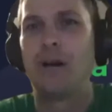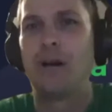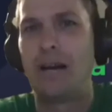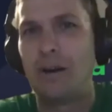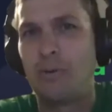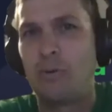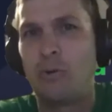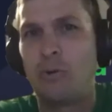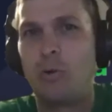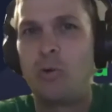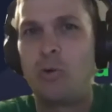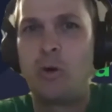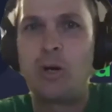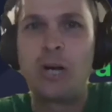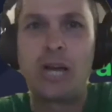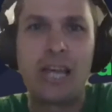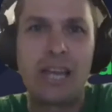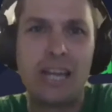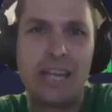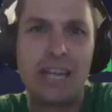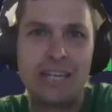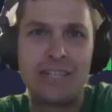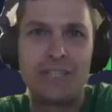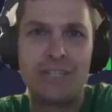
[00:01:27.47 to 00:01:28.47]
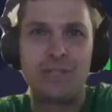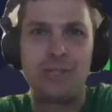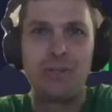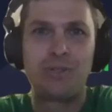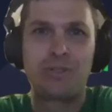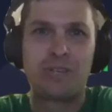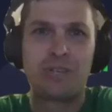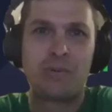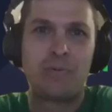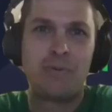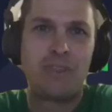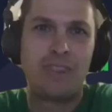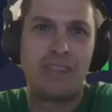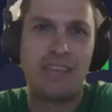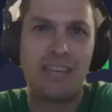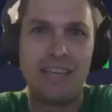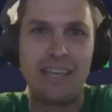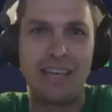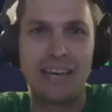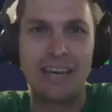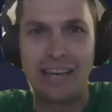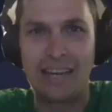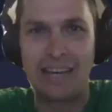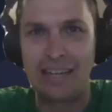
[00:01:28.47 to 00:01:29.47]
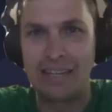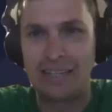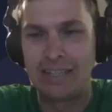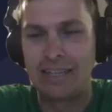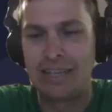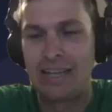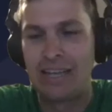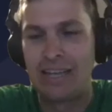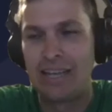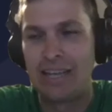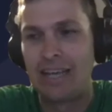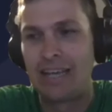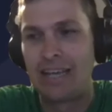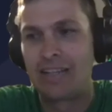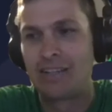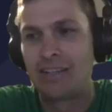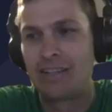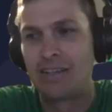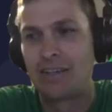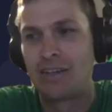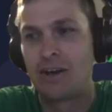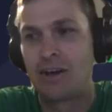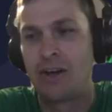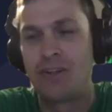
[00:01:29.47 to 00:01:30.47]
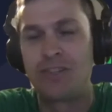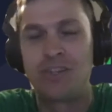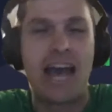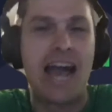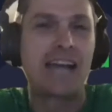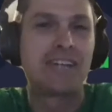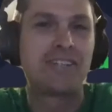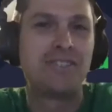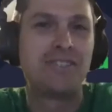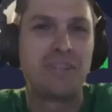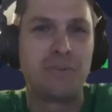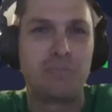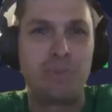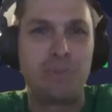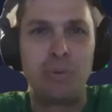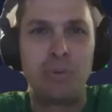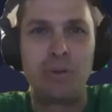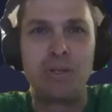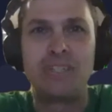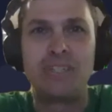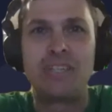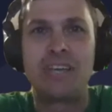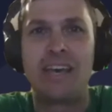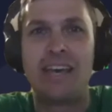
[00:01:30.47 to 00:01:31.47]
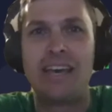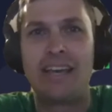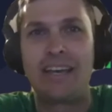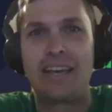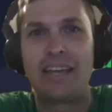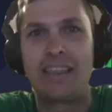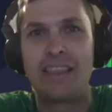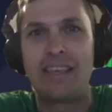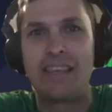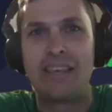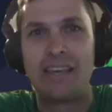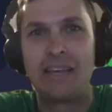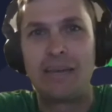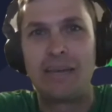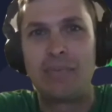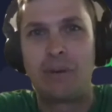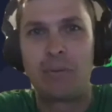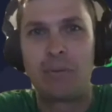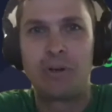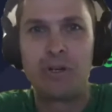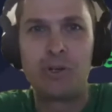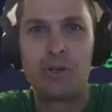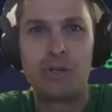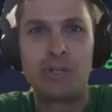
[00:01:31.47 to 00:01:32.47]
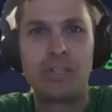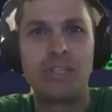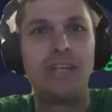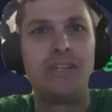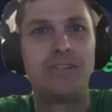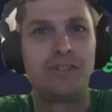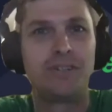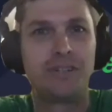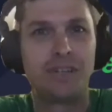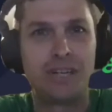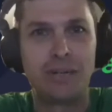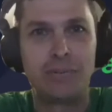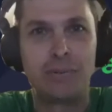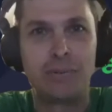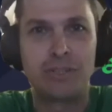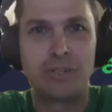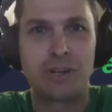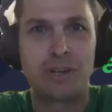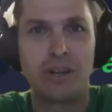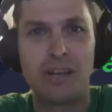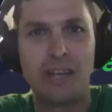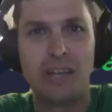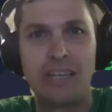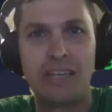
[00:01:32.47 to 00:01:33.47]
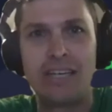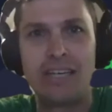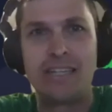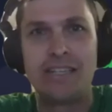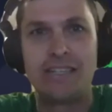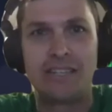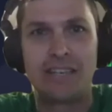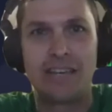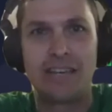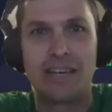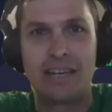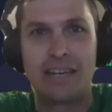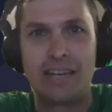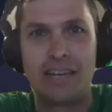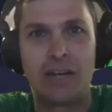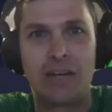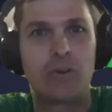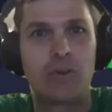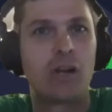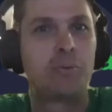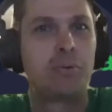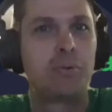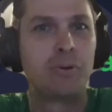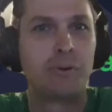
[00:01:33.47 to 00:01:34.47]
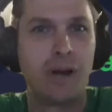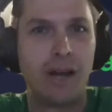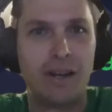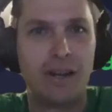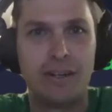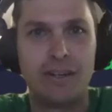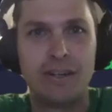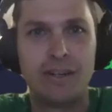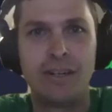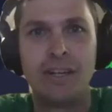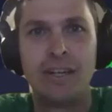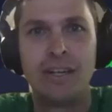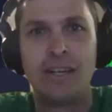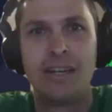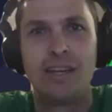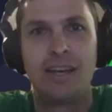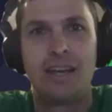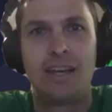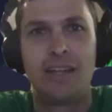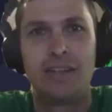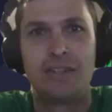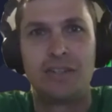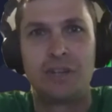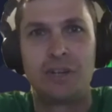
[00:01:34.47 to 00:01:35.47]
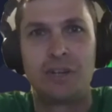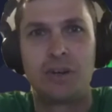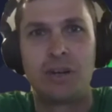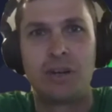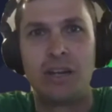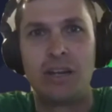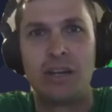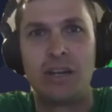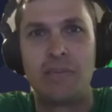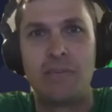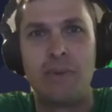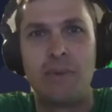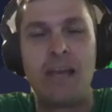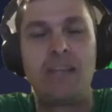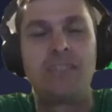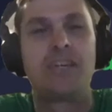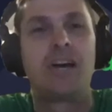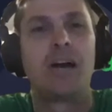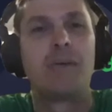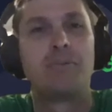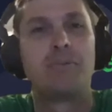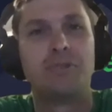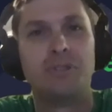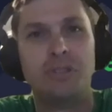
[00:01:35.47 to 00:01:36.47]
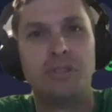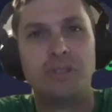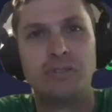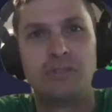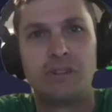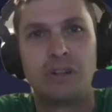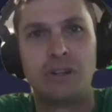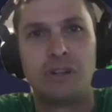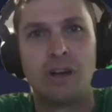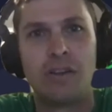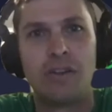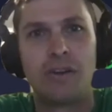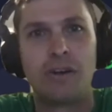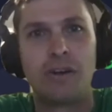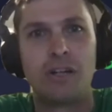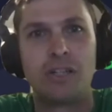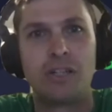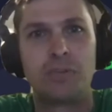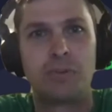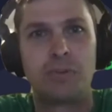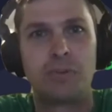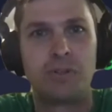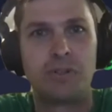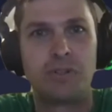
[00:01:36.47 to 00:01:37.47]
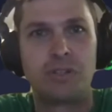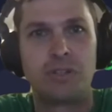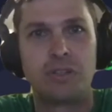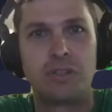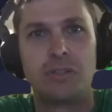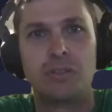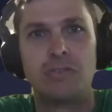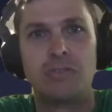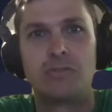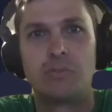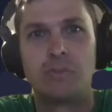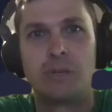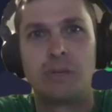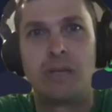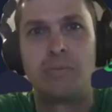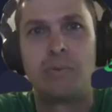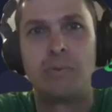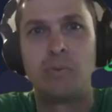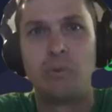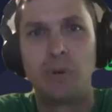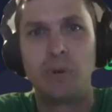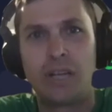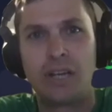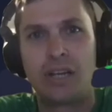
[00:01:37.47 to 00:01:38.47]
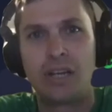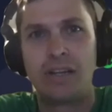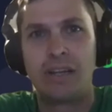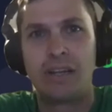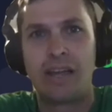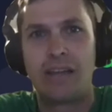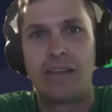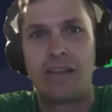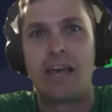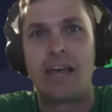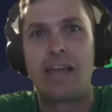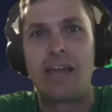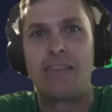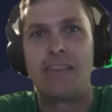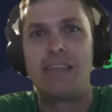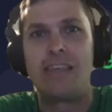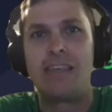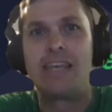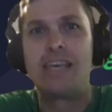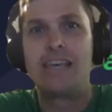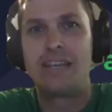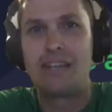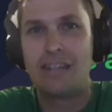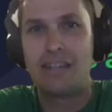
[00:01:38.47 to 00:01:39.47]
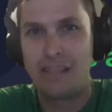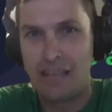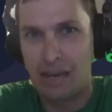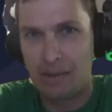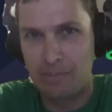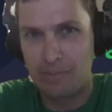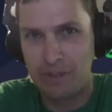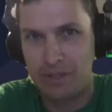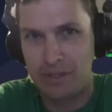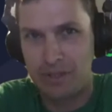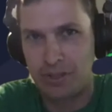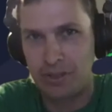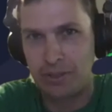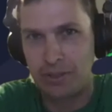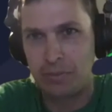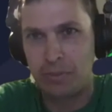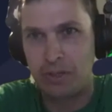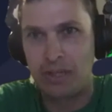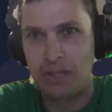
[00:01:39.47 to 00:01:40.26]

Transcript: Uh, we'll we'll get into some of the uh, calls to actions that people can take at the end. But I'm going to do a teaser here. But Charlie is uh, an incredible writer, and there's a, an amazing opportunity for other entrepreneurs to learn from him. And we'll get into that at the end of the episode.